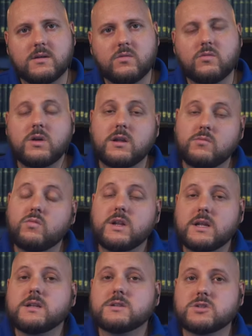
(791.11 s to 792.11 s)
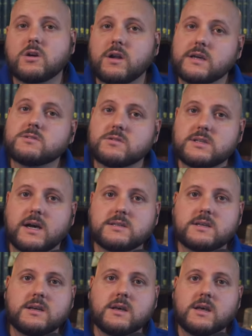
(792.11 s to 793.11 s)
When we need to start
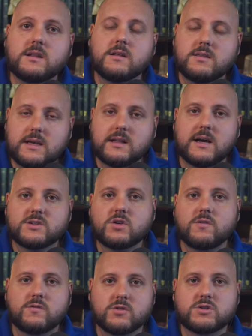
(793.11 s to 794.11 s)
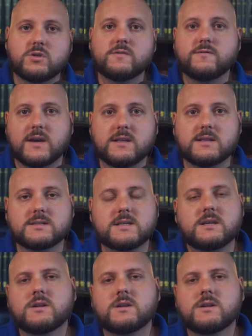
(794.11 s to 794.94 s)
exercising the theological virtue of faith and say,